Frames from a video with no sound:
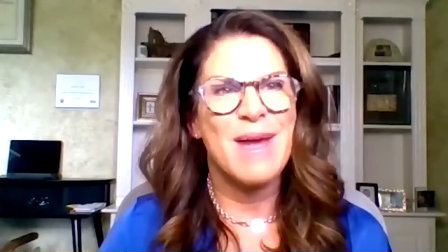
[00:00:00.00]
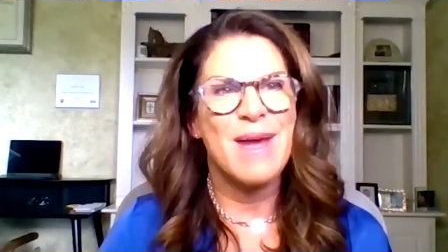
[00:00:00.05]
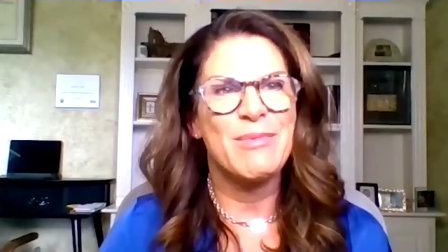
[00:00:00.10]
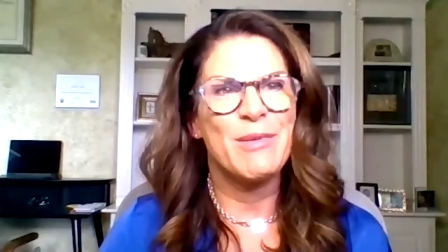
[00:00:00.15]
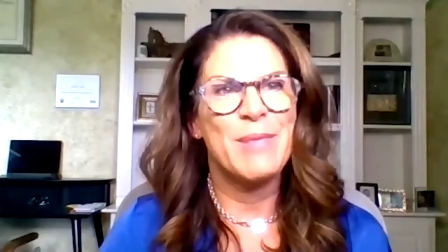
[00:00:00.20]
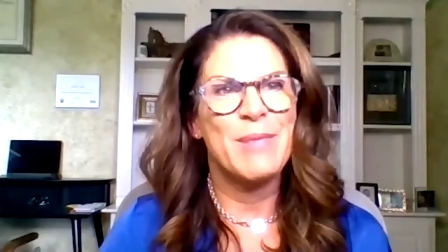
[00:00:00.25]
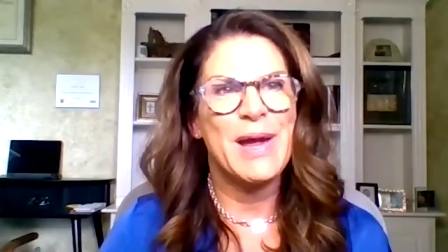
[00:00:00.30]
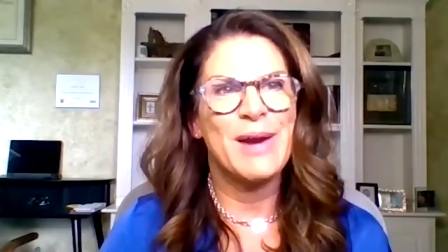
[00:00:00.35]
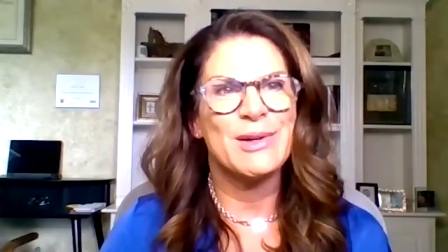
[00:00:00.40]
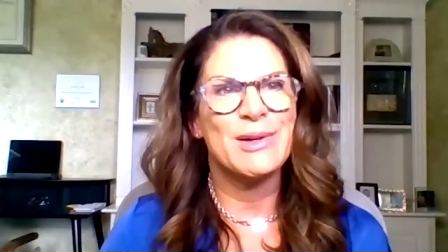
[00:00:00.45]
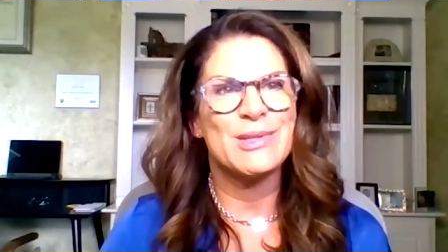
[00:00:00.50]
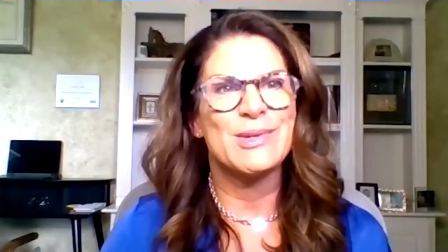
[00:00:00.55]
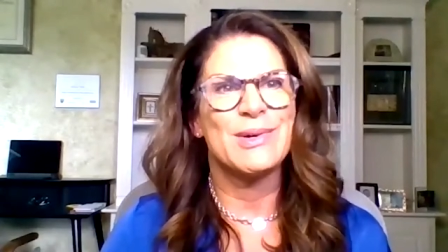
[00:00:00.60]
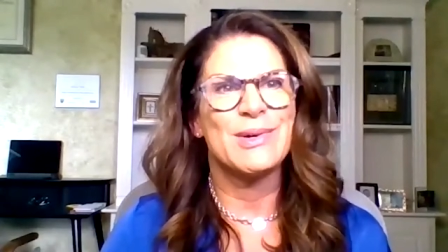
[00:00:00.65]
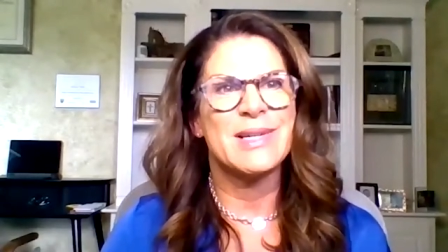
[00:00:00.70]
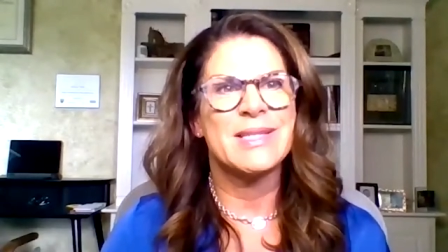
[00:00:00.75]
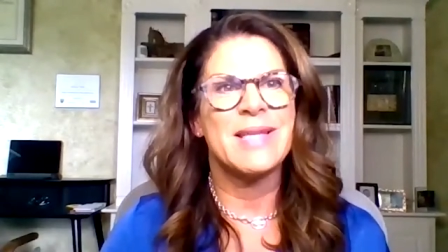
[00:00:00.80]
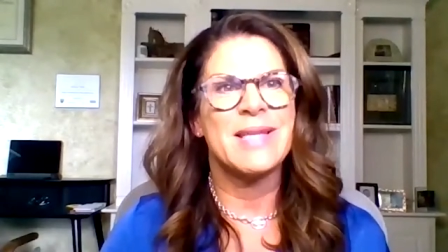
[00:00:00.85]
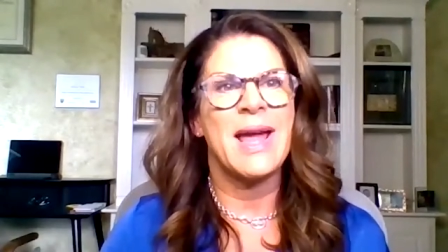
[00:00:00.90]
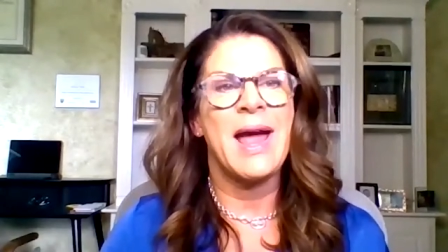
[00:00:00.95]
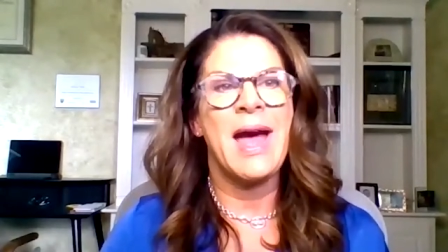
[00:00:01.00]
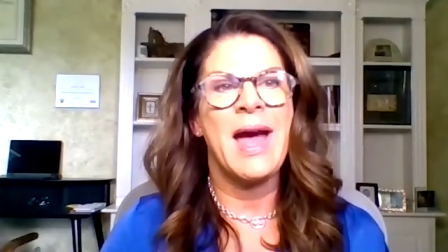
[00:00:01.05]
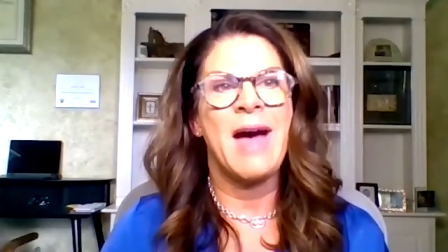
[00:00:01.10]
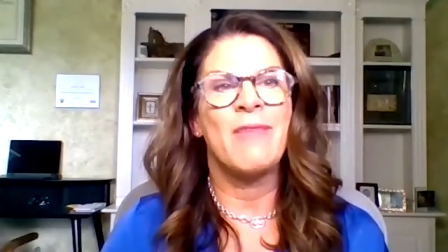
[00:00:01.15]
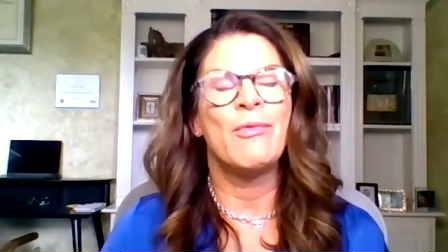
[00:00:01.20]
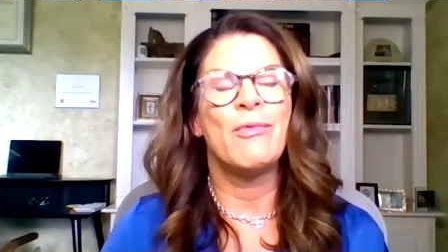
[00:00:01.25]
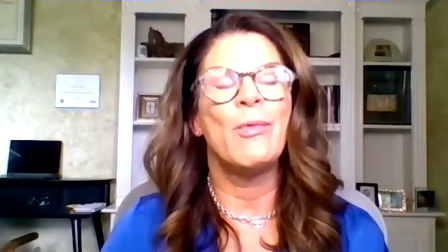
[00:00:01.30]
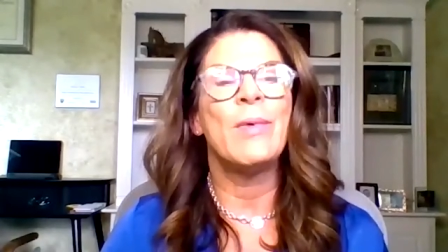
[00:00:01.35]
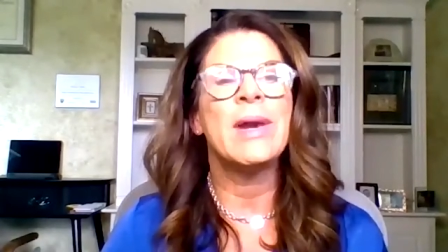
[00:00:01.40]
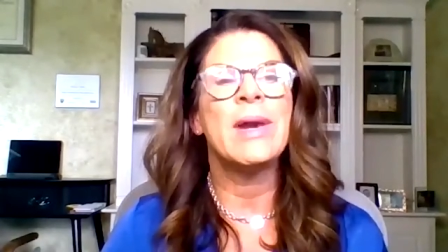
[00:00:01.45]
type of payer source they
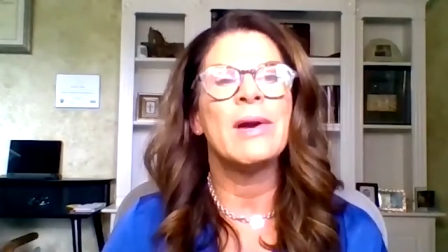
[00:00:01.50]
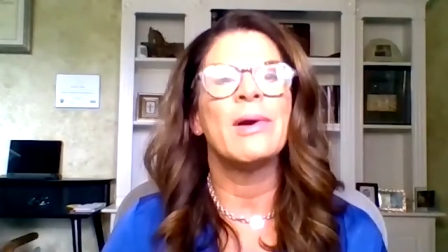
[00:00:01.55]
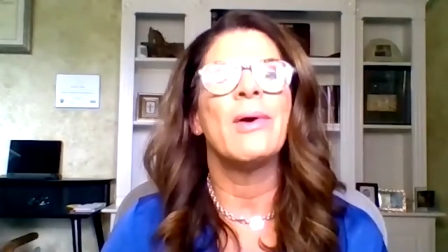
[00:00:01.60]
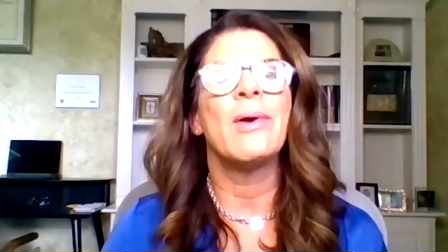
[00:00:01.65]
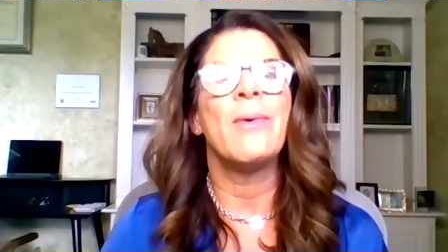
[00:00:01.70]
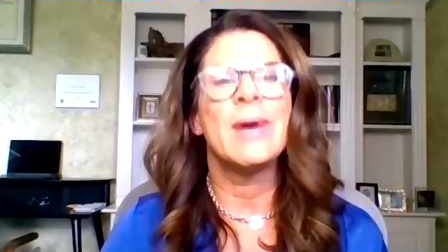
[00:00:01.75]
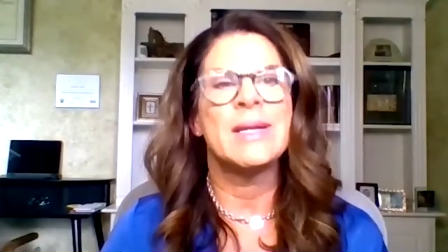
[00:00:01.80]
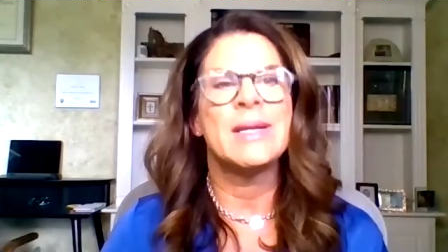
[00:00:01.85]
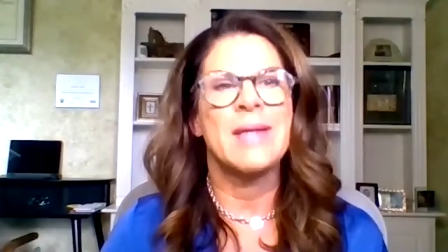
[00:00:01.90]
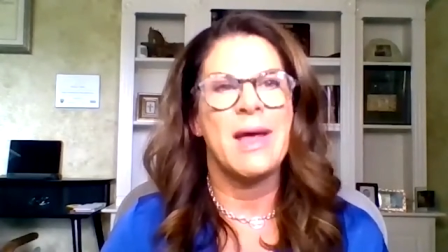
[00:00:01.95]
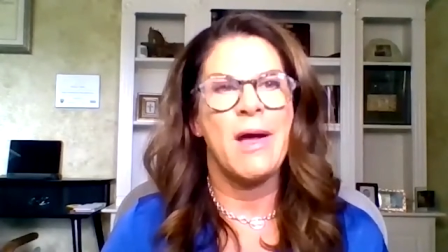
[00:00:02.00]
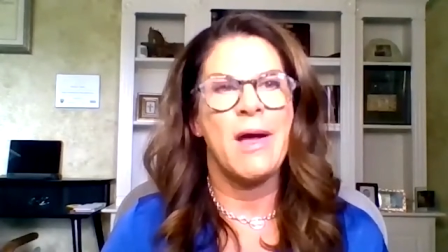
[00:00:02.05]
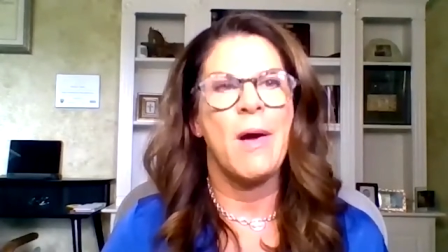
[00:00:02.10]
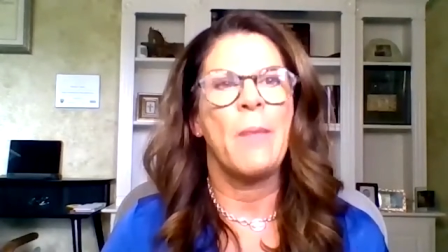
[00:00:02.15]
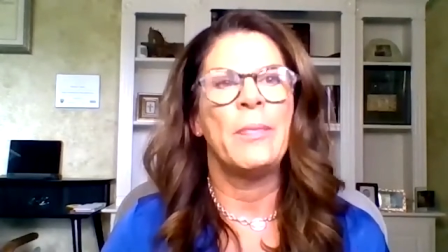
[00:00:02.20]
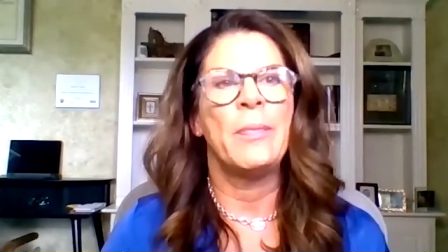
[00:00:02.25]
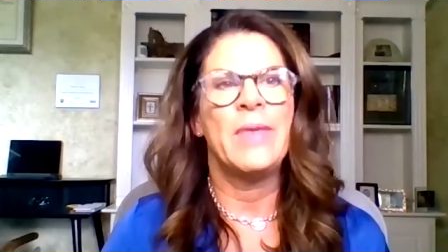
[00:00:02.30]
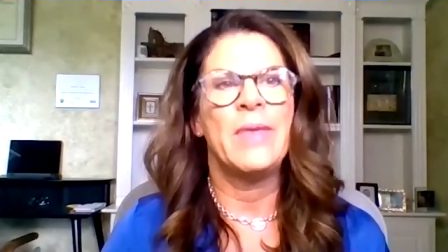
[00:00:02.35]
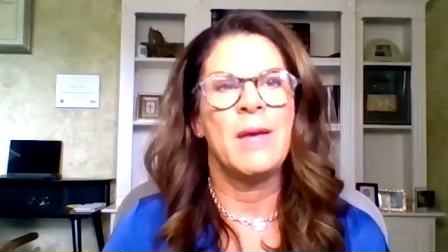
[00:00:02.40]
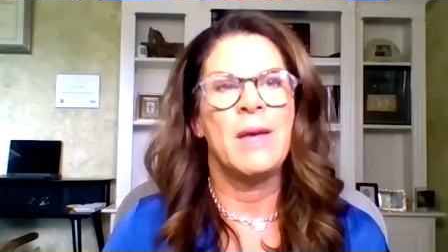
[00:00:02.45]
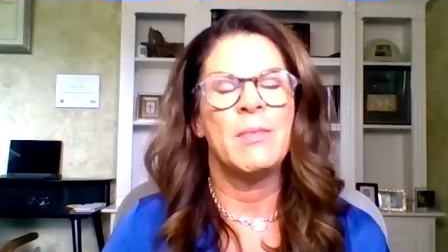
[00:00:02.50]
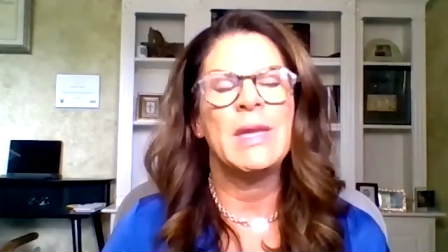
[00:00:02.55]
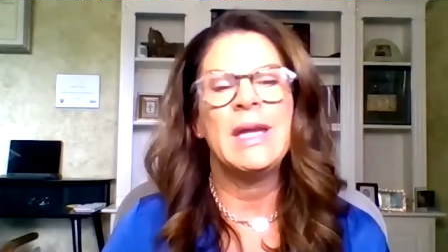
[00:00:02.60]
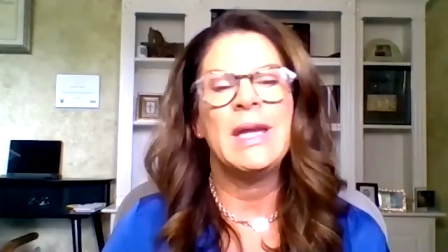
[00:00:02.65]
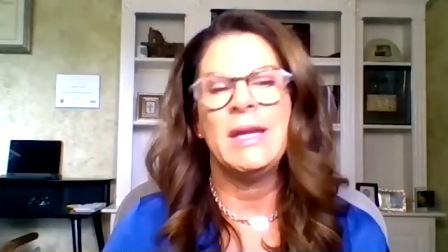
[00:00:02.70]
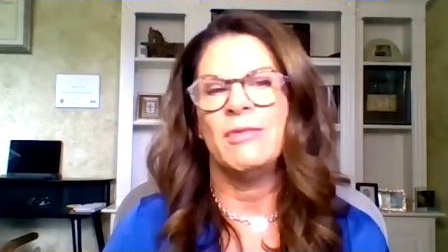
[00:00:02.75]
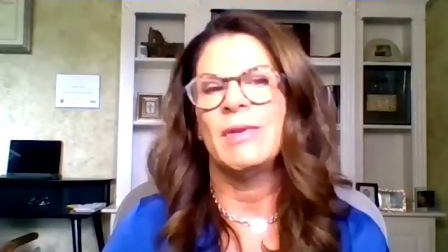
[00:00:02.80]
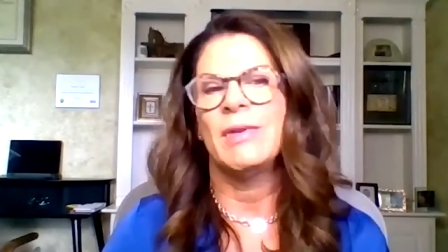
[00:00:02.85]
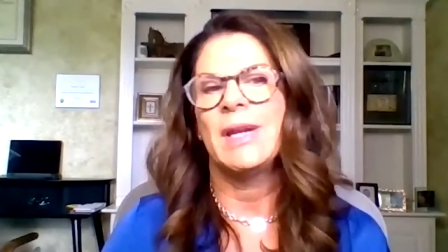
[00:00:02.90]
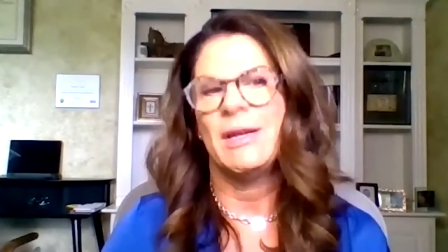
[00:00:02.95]
have, we are going to help them
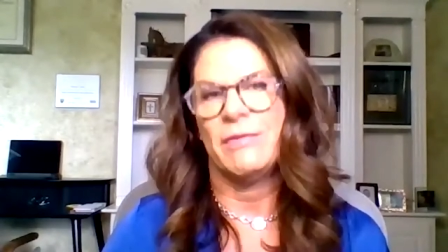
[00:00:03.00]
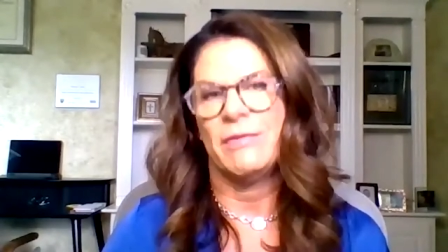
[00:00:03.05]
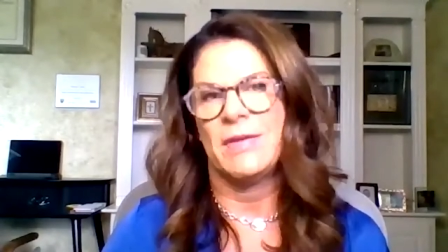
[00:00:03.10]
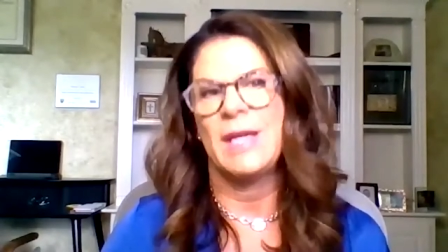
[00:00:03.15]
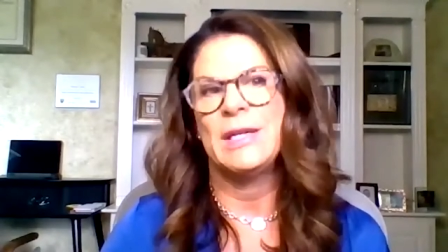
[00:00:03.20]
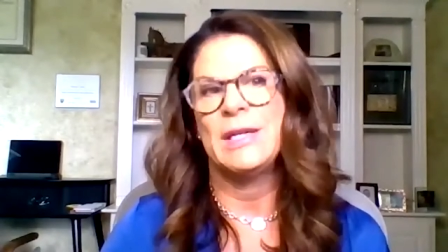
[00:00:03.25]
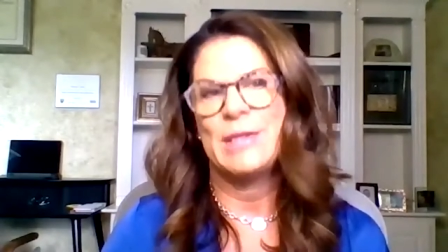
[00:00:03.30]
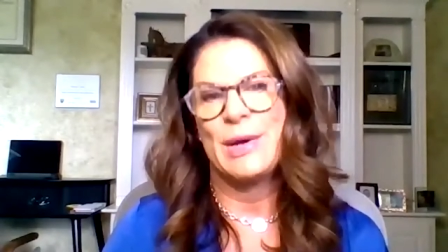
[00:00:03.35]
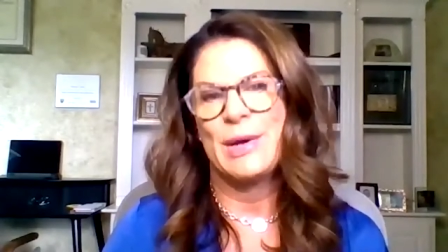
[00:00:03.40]
even if they